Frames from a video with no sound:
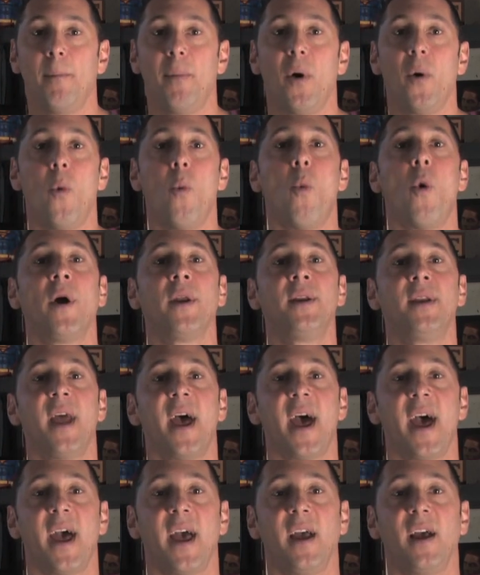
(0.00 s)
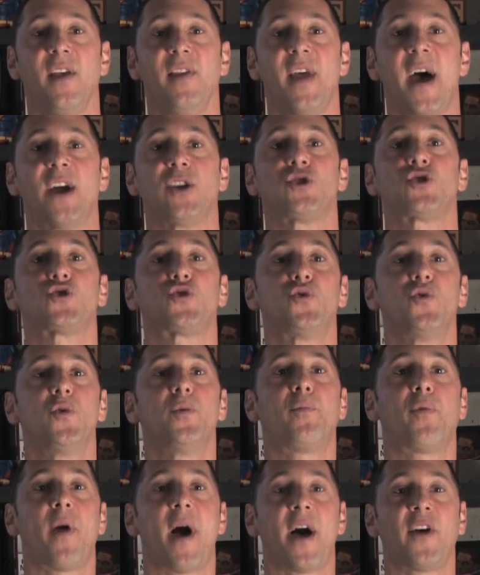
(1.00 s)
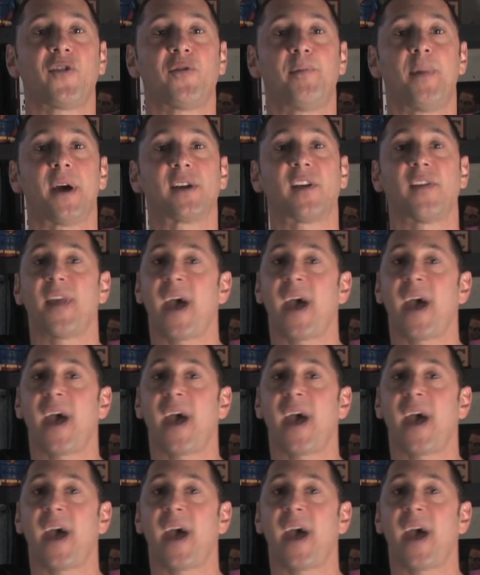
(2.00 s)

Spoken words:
But one day, that true prospect,